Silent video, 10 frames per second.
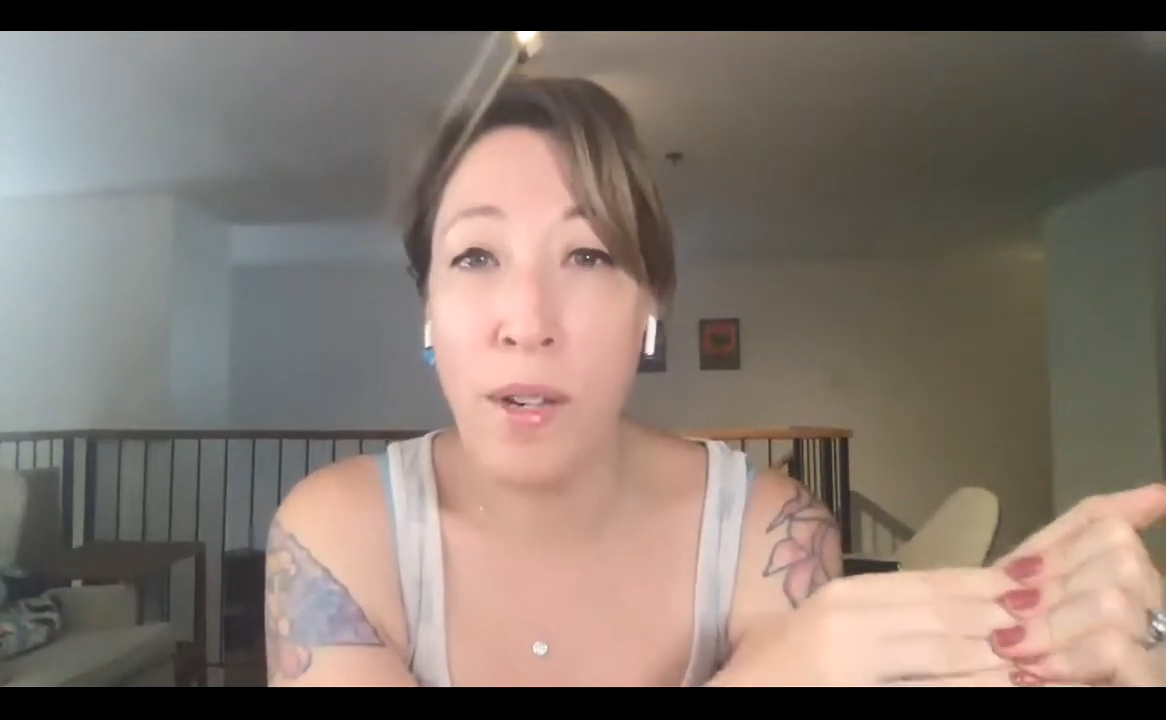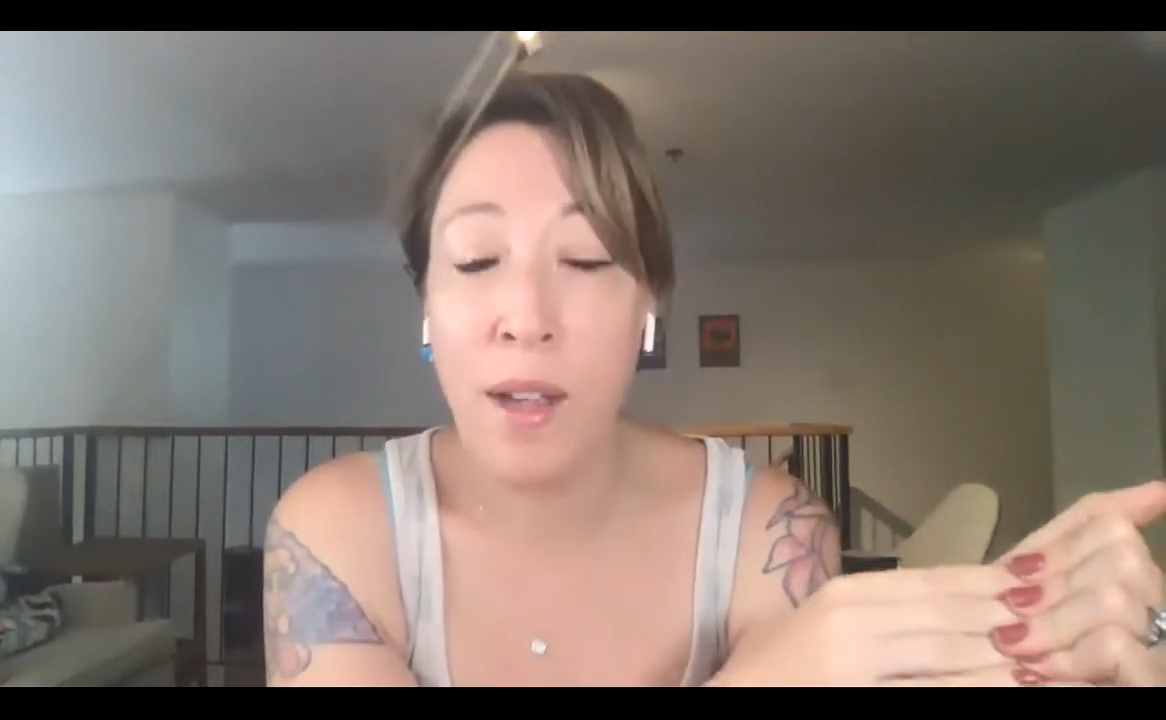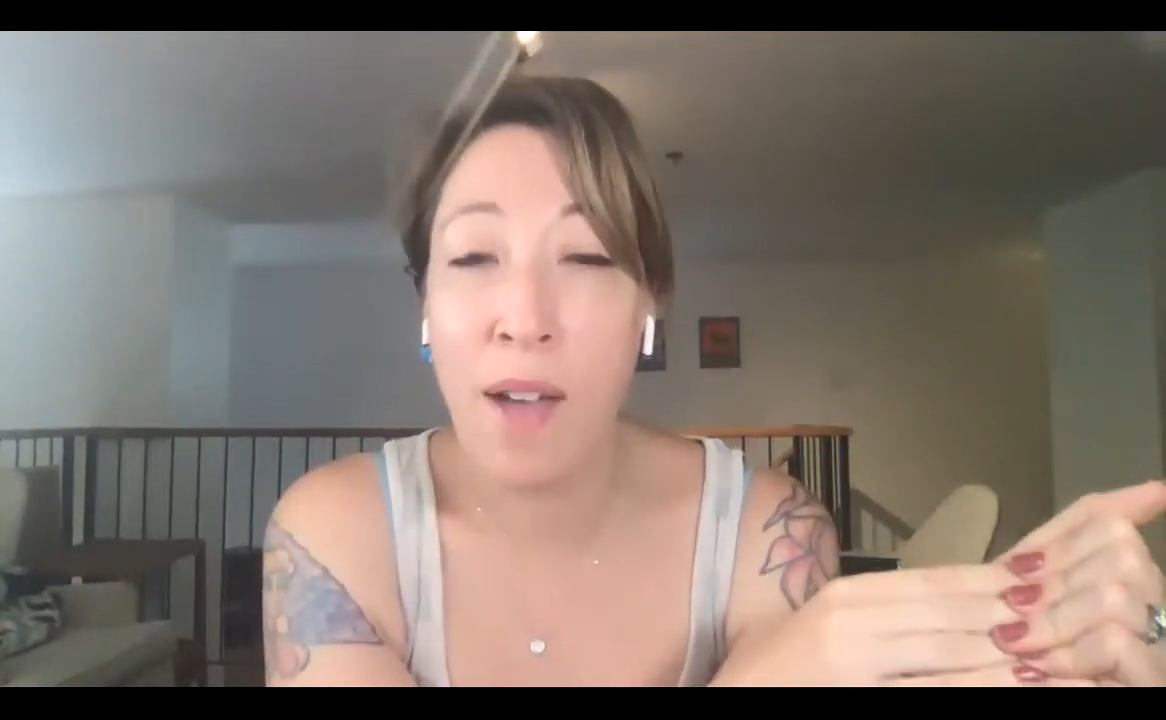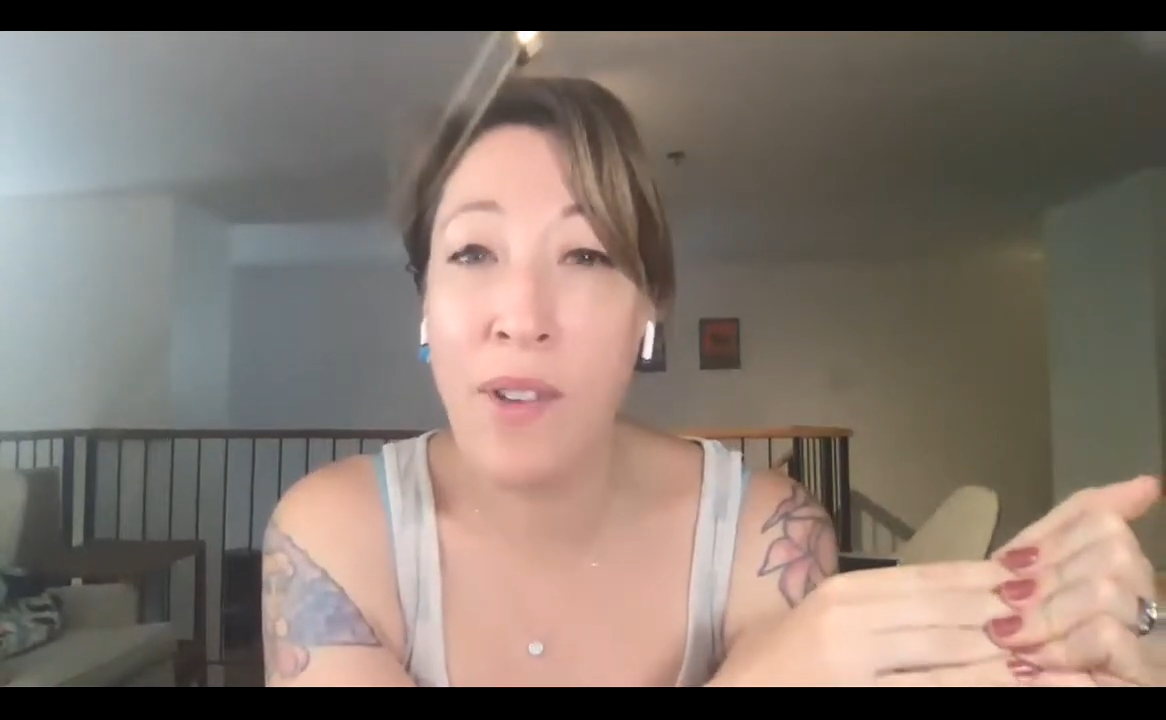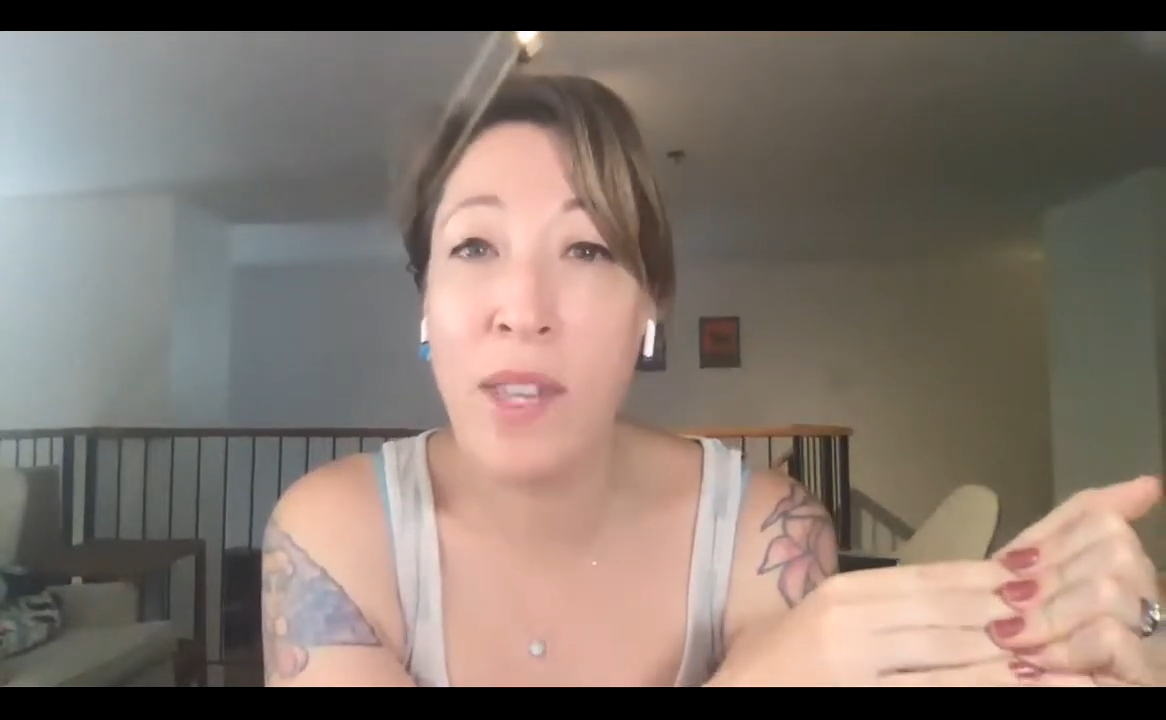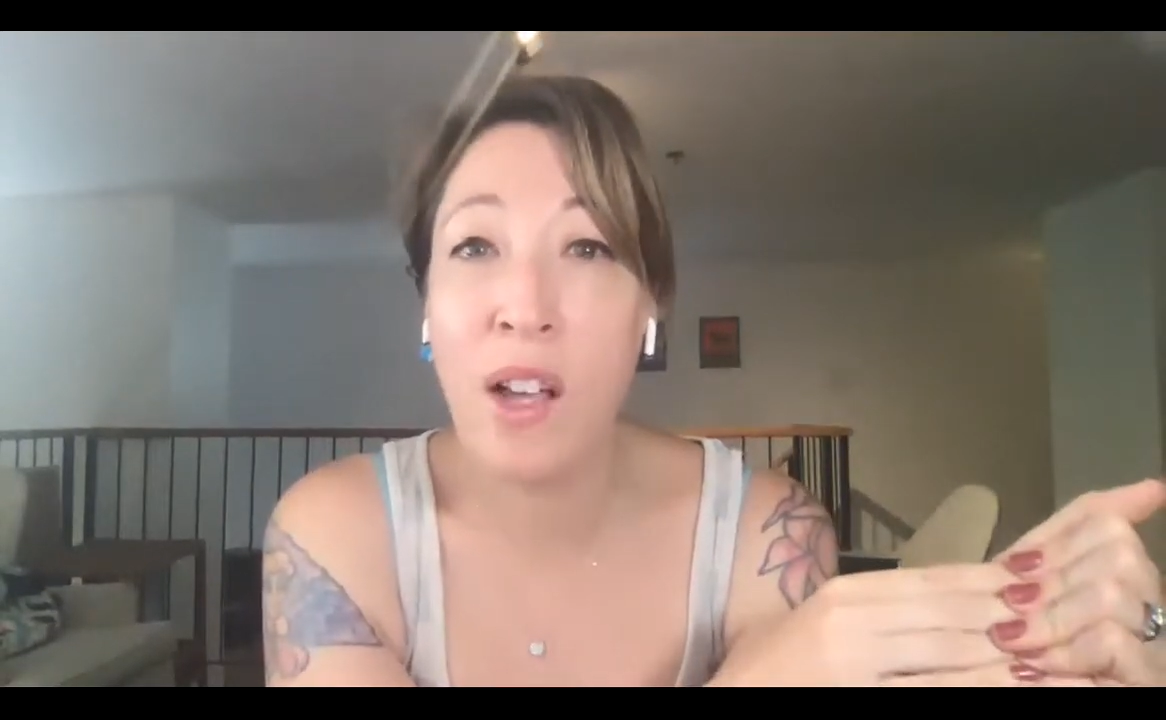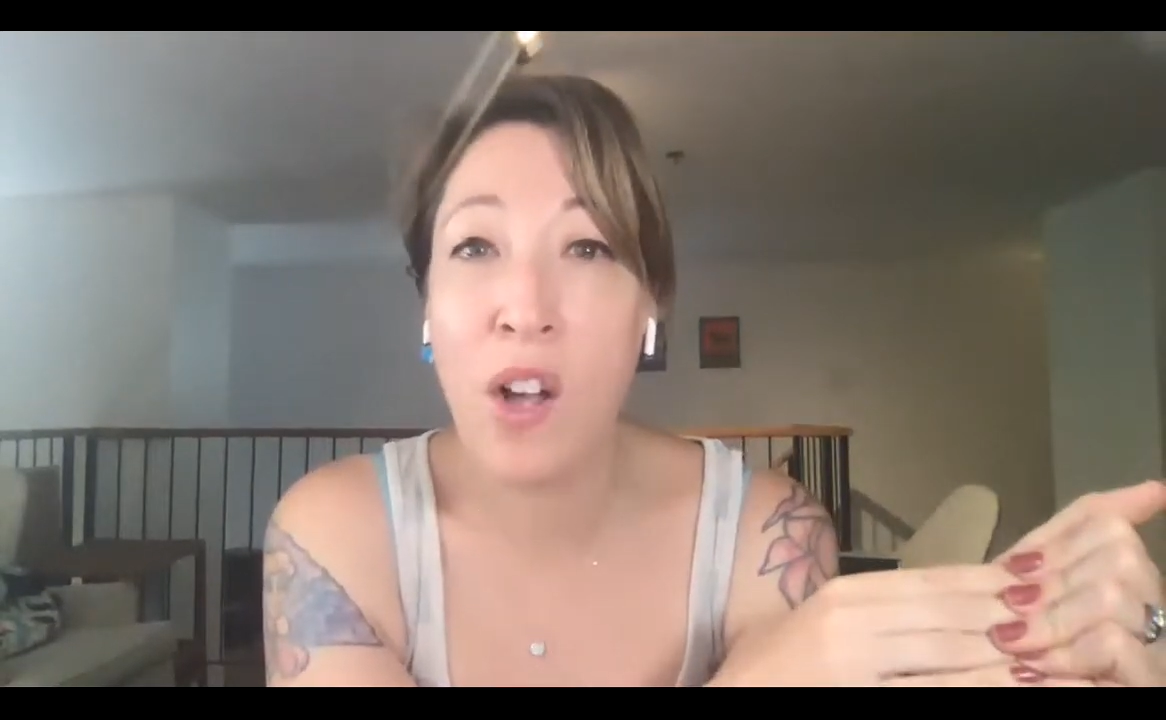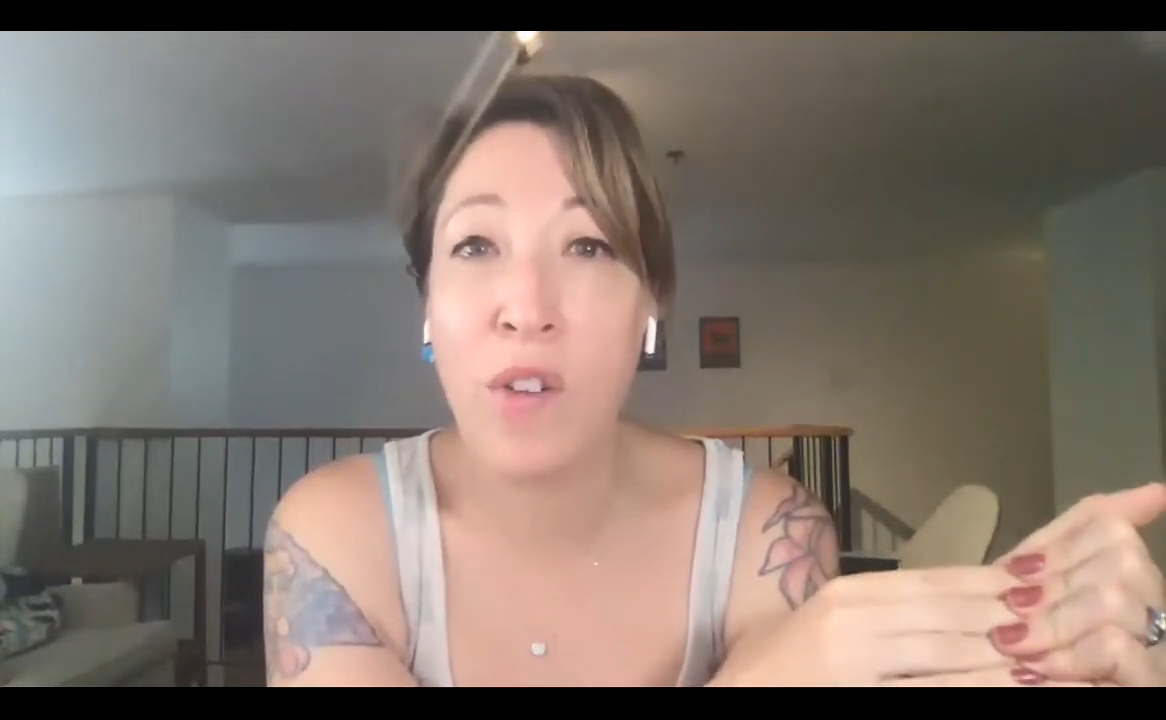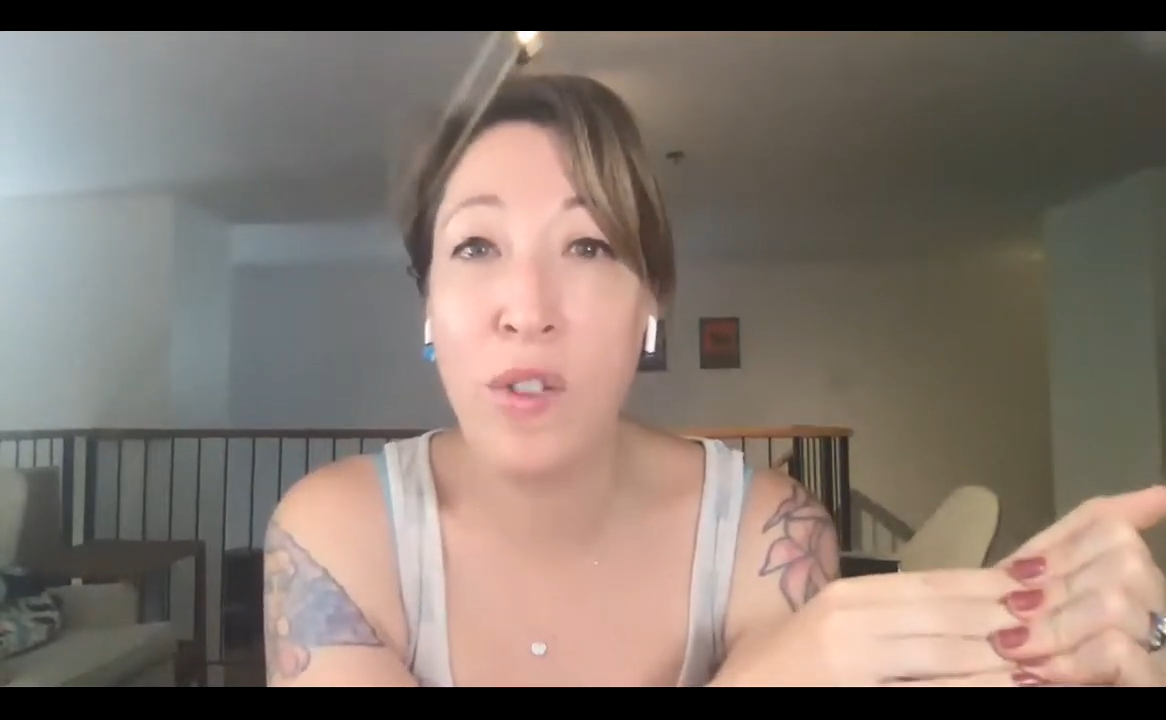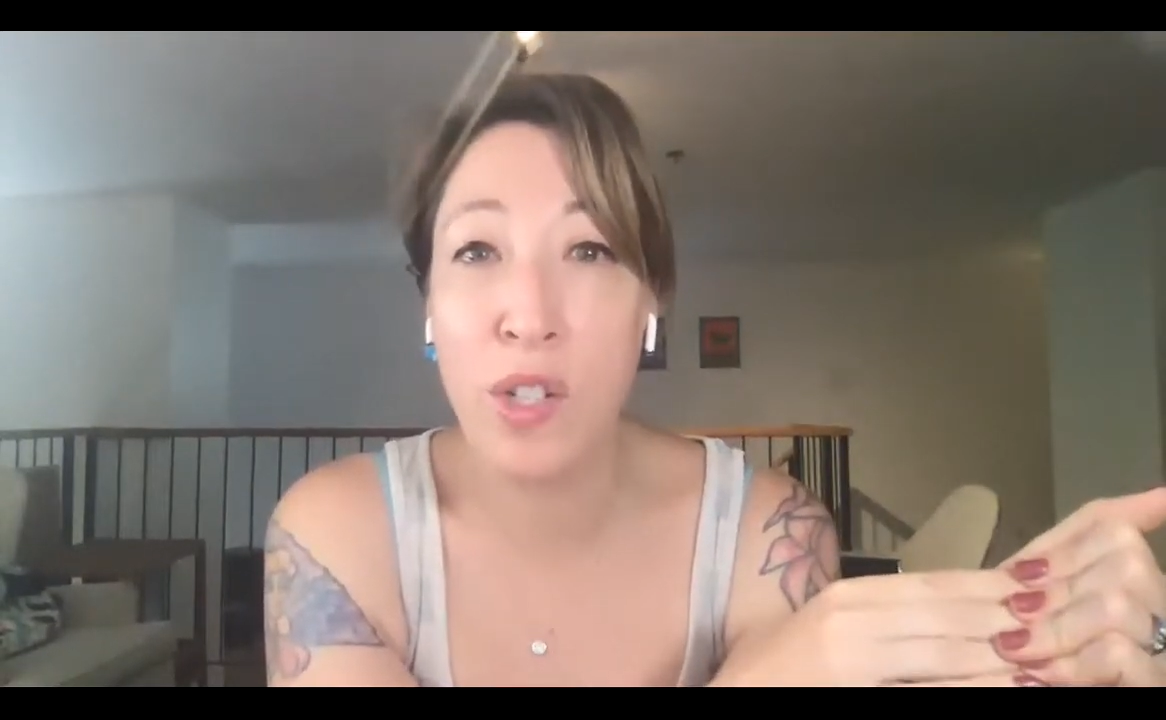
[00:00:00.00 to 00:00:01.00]
having that
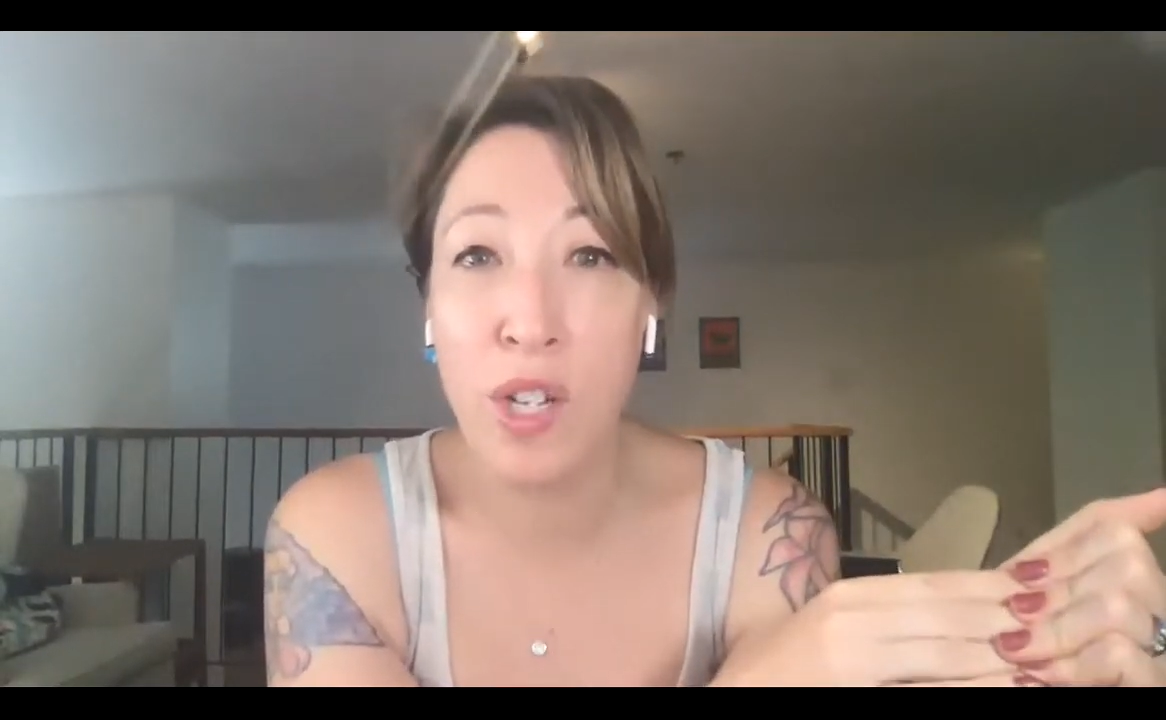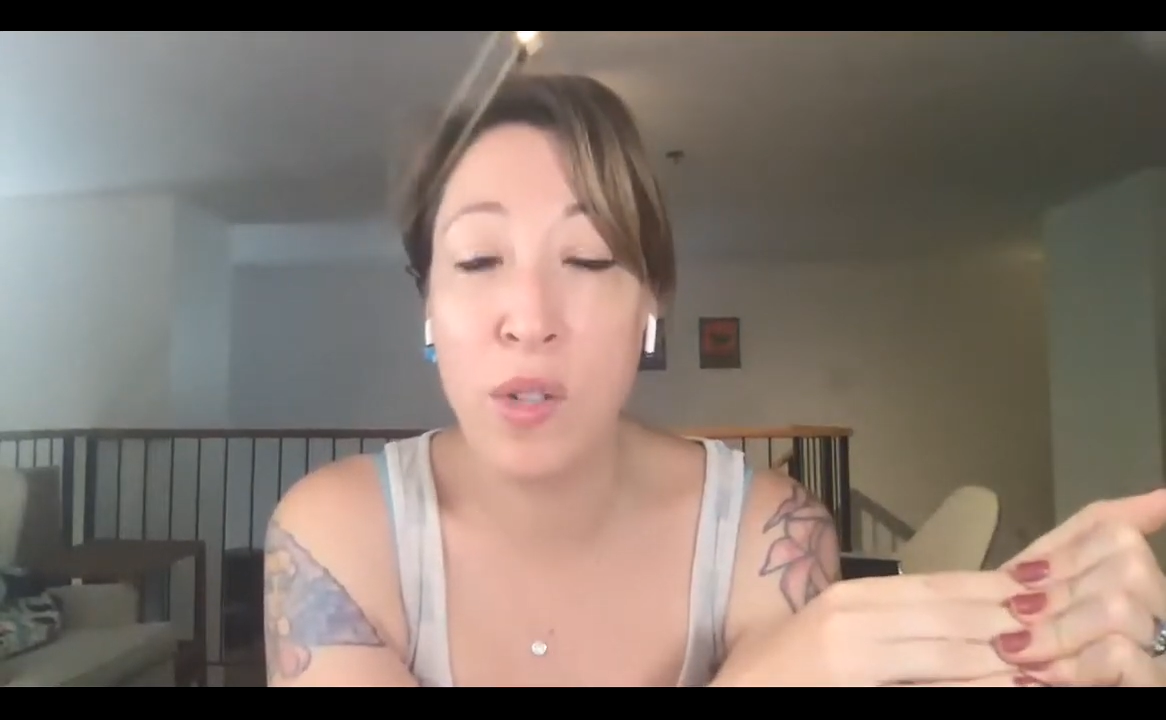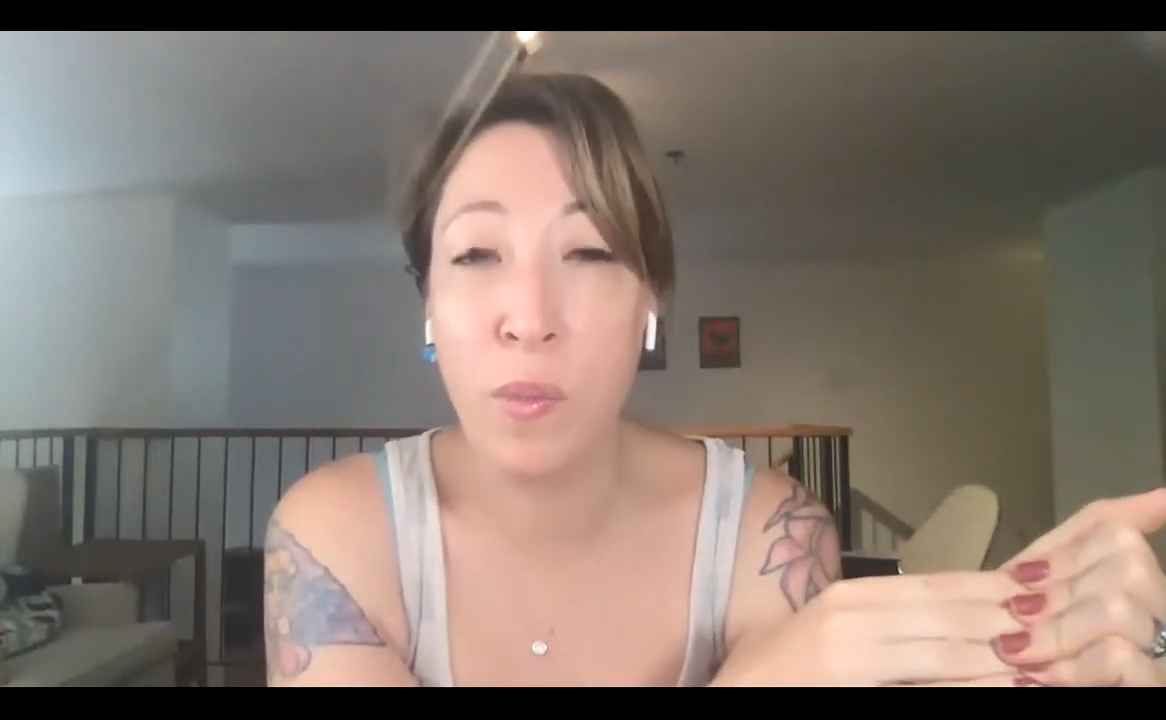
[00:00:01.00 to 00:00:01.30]
conversation